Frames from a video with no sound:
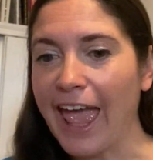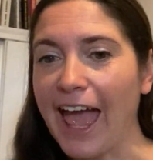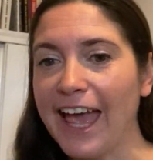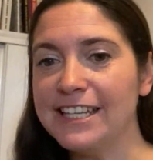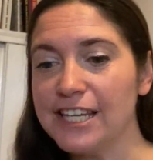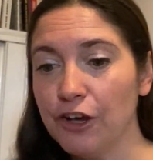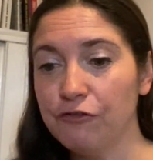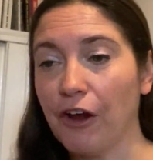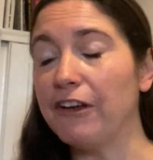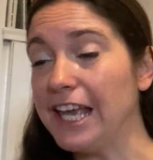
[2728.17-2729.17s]
And
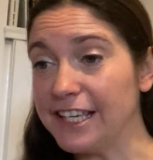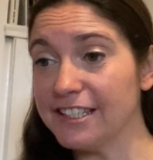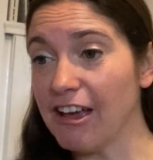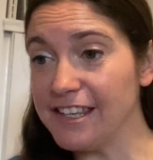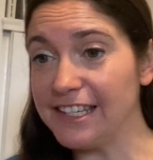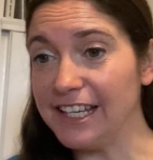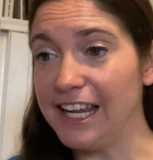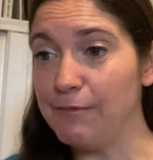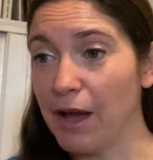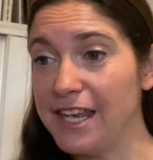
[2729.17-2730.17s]
very
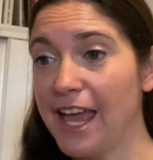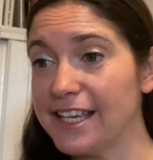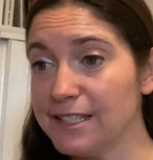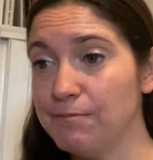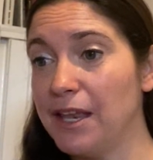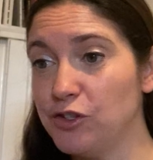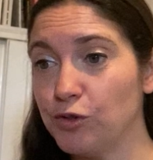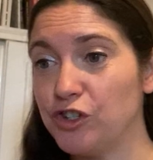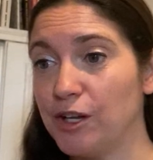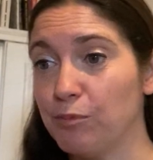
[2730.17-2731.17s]
excitingly, my next
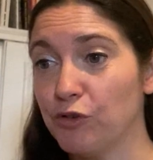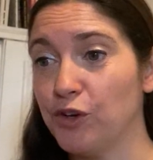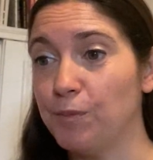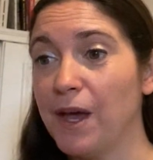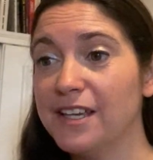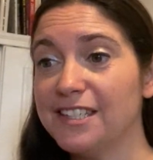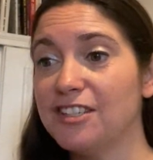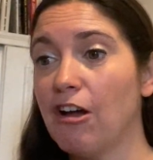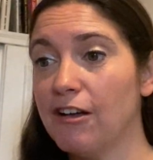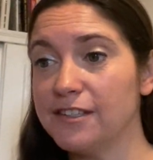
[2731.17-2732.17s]
mentorship group
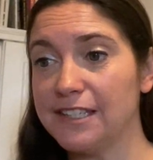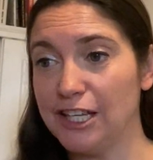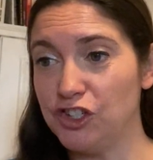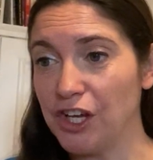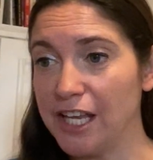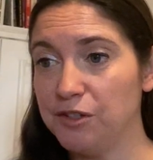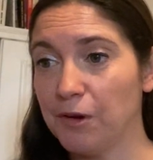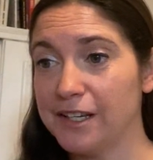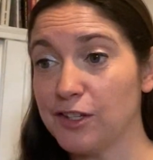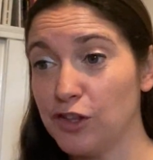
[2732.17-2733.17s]
starts in
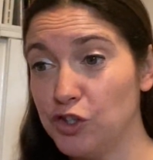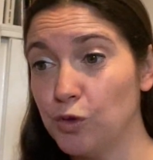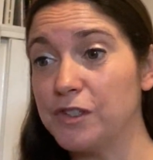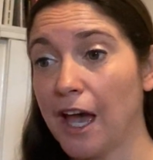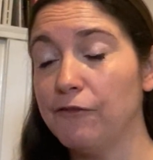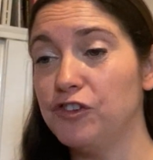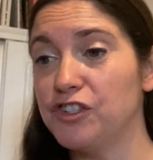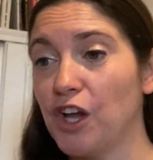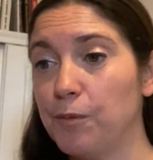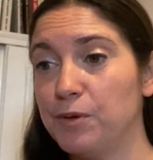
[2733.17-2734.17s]
January. So the doors have
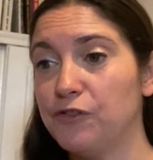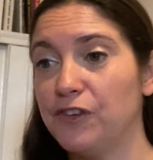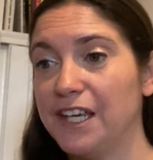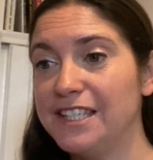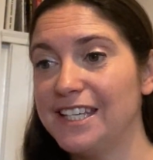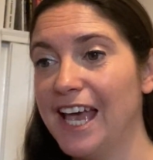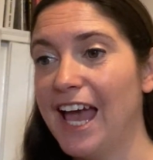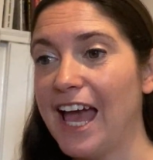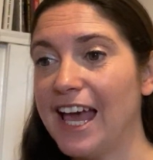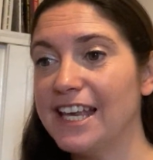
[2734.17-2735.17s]
just opened for this,
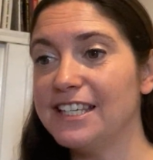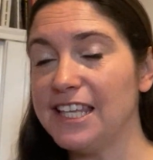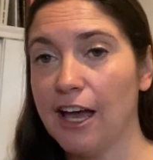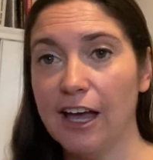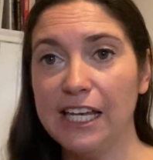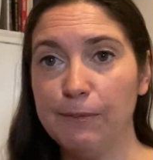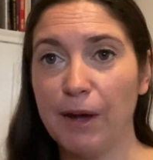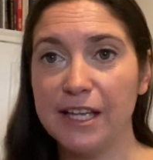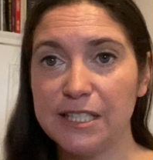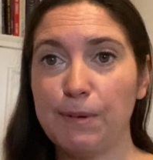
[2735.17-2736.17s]
and the early
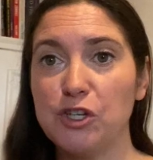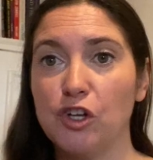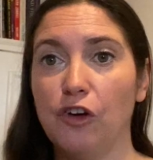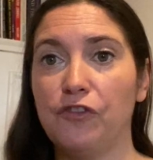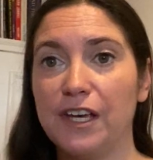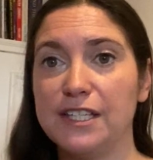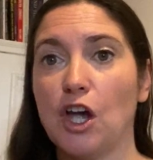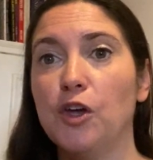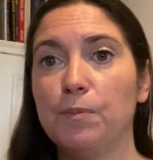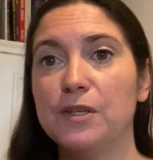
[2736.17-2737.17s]
bird special offer is
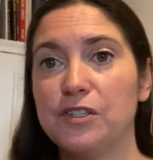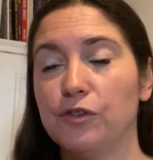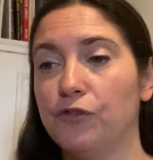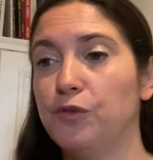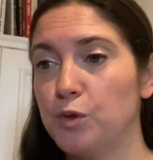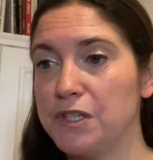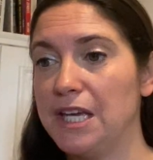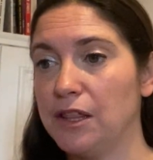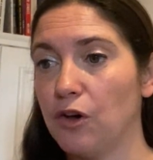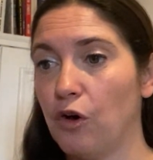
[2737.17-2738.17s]
open till the
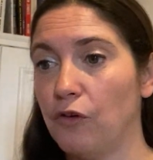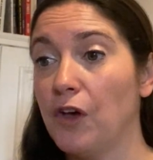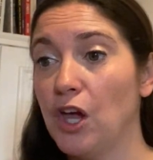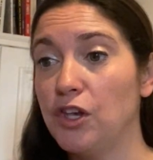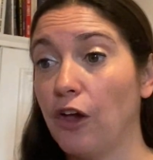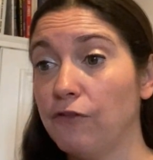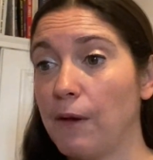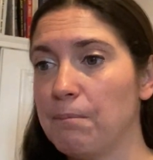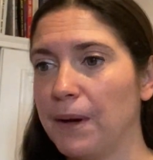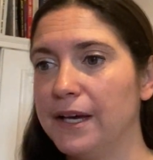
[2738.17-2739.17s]
14th of
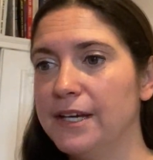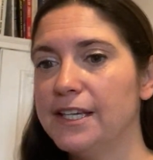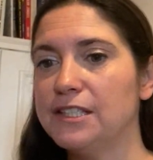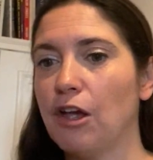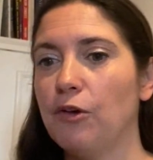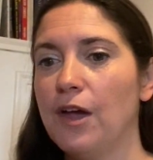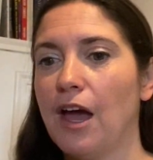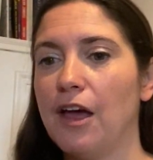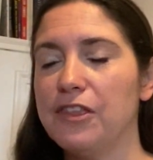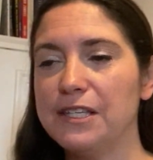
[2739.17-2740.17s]
November. So
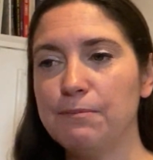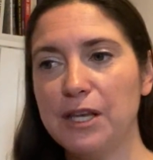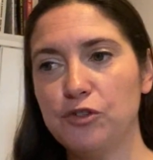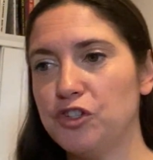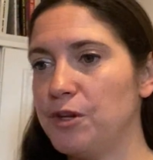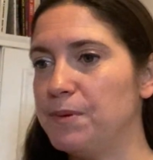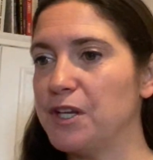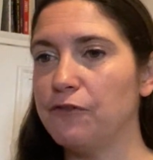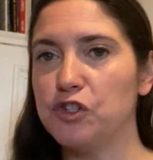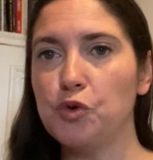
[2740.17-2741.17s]
this mentorship is
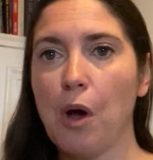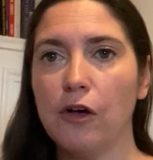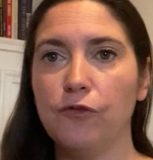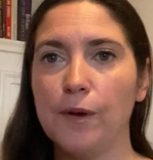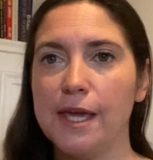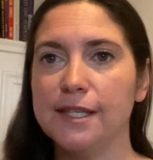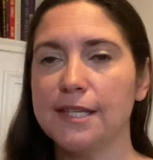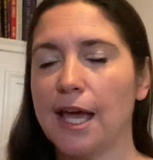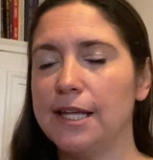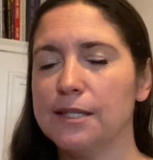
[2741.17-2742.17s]
over 12 weeks,
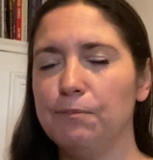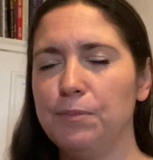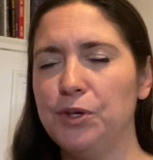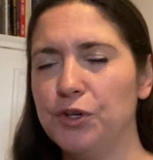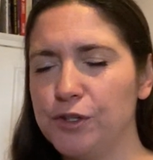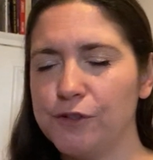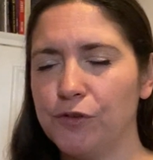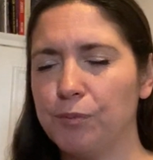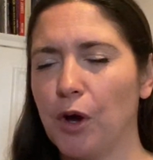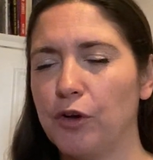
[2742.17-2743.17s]
and it's a
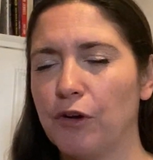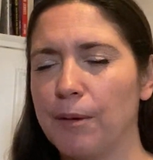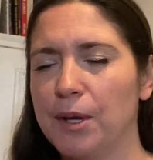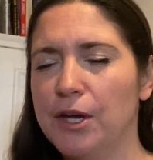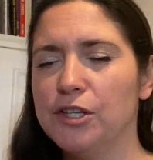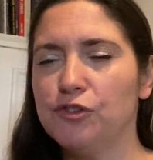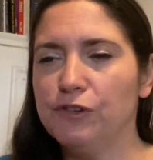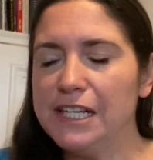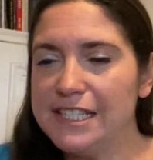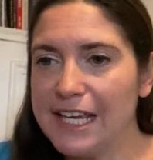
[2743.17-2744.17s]
beautiful program to
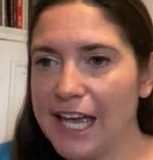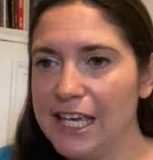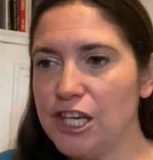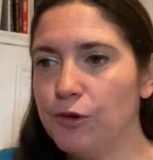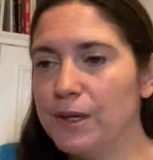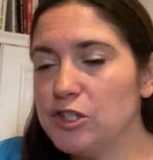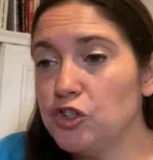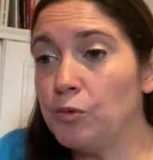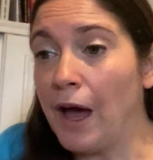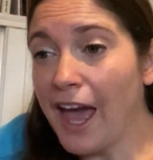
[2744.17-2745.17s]
really take you
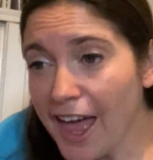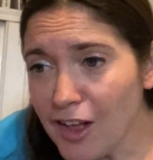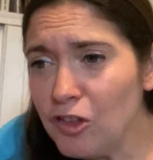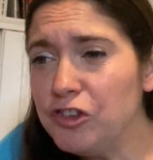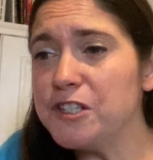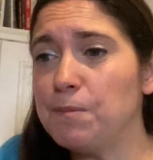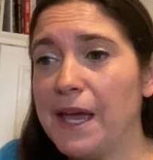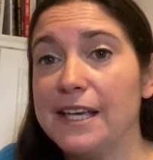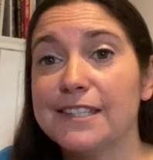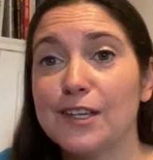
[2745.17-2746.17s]
into a held
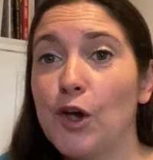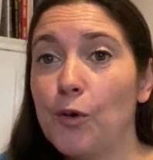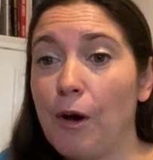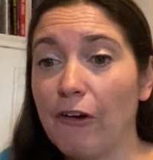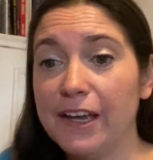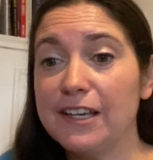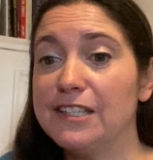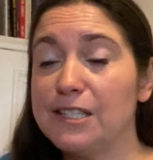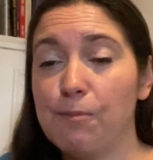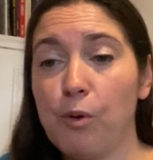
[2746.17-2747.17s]
space where I can
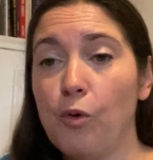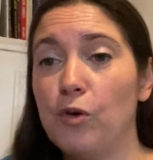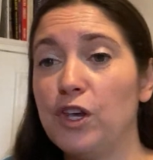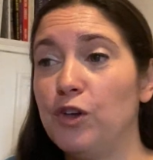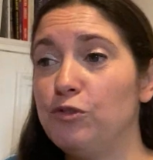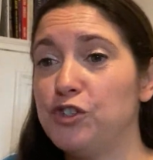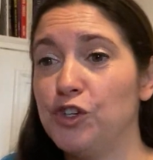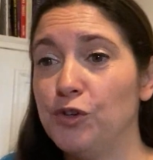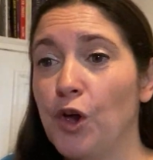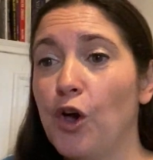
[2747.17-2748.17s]
support you
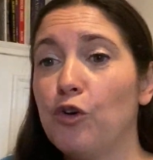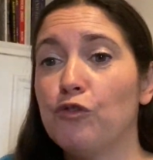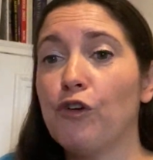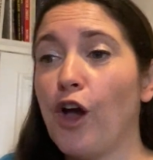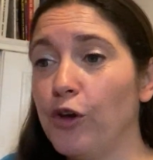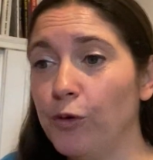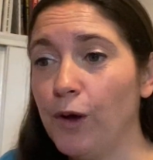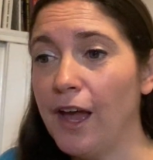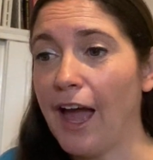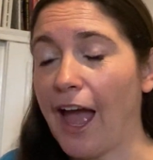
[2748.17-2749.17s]
to grow
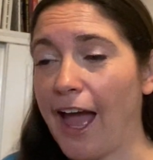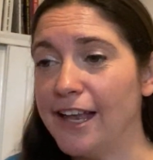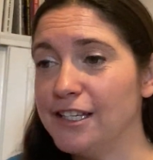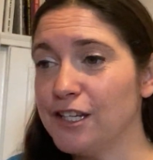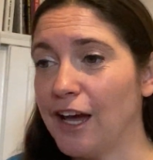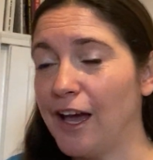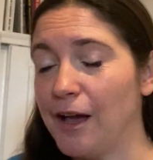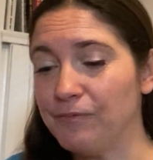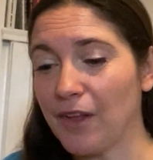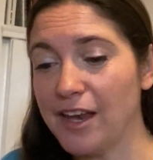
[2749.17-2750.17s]
and
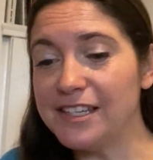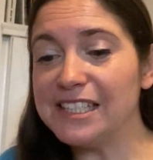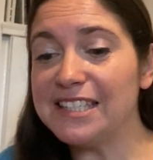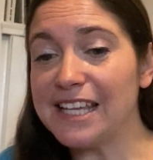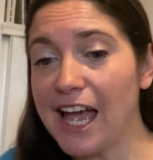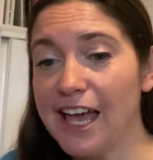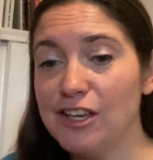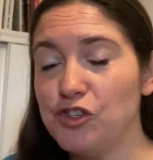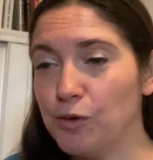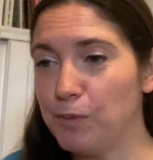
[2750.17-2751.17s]

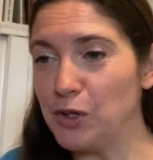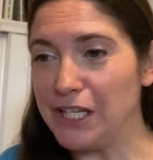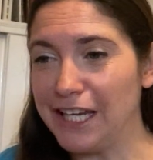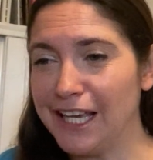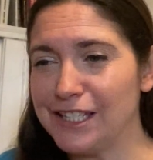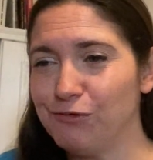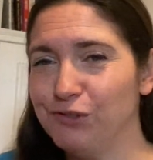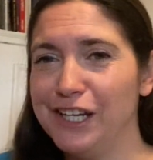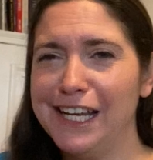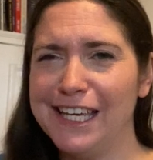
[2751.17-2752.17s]
understand your body. It's
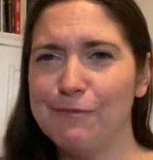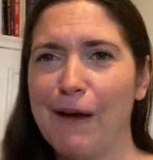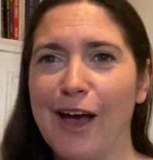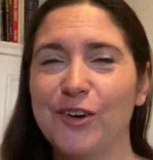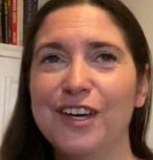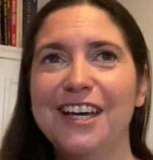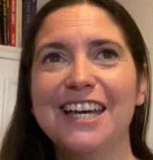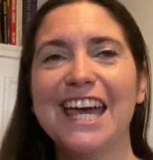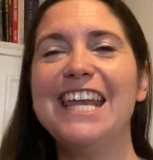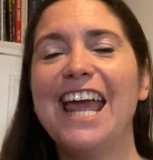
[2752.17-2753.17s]
really about
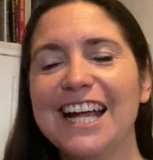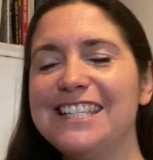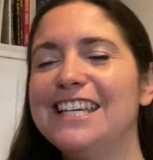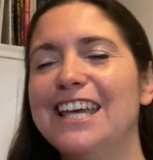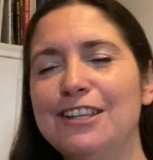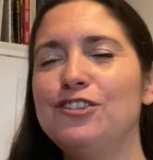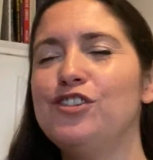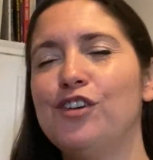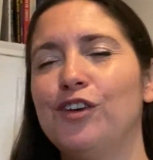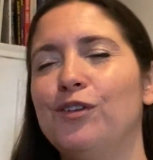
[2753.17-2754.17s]
connecting
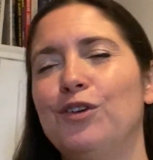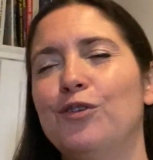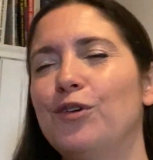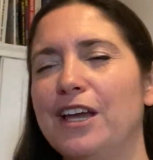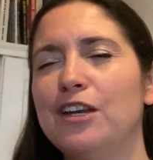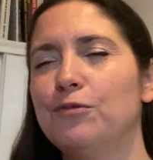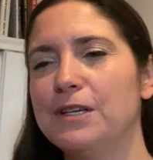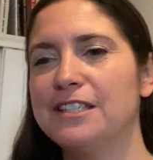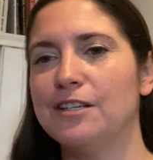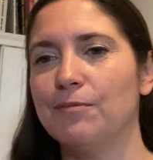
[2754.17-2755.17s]
into your inner
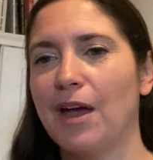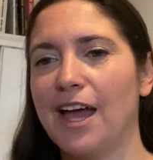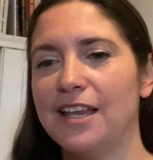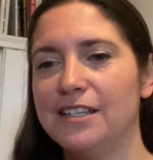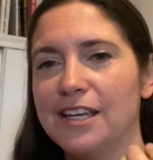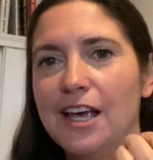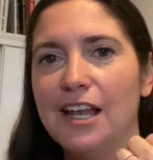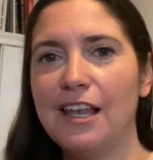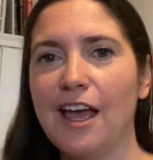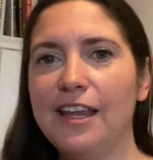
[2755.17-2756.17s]
wisdom and
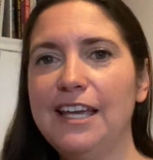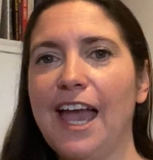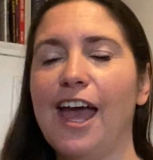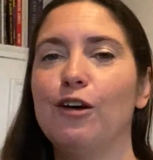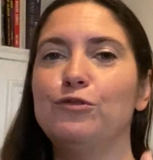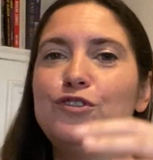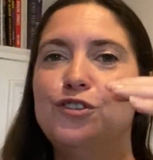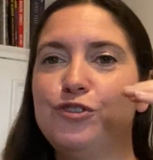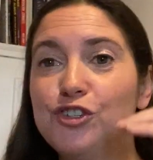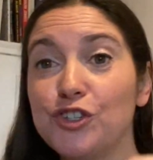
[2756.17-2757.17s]
learning how
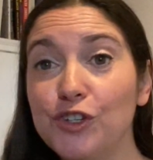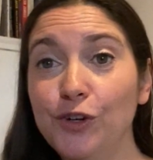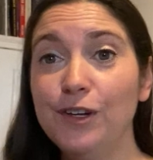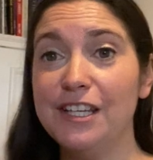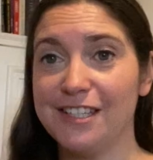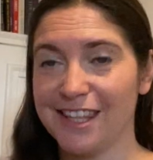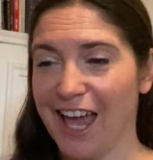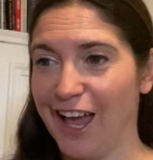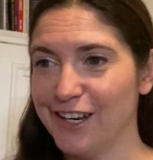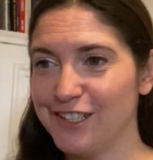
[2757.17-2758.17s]
to tune into
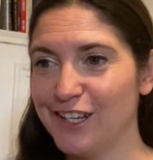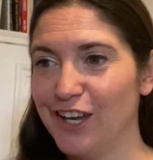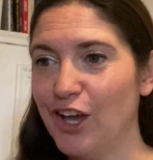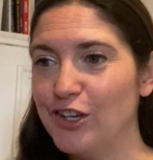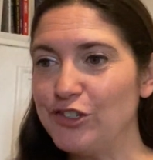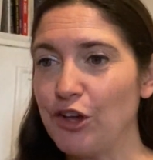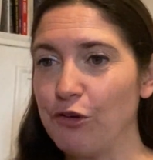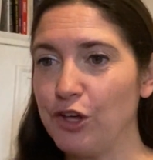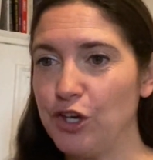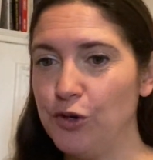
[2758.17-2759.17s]
that, so
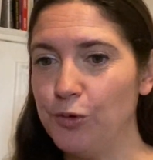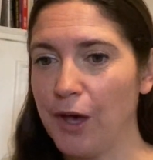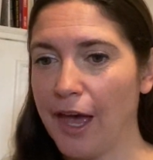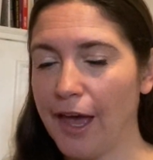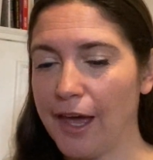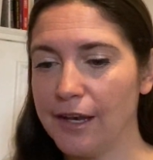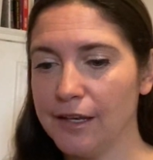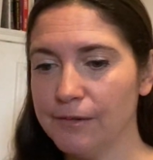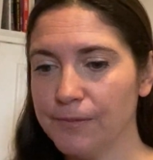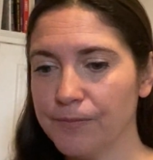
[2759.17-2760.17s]
that you
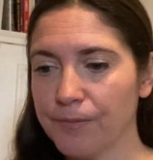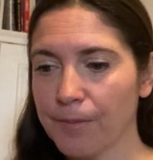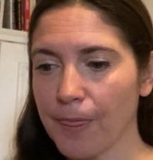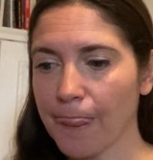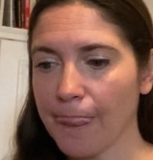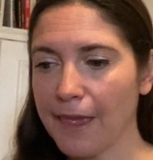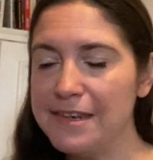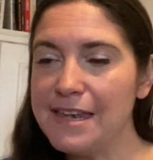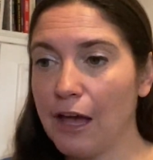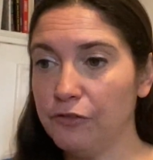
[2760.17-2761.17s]
can
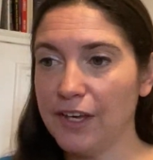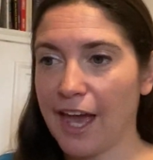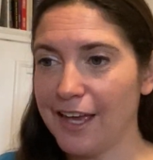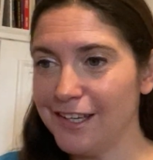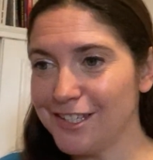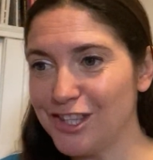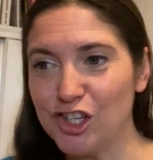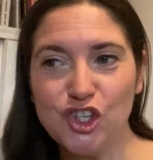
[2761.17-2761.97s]
navigate the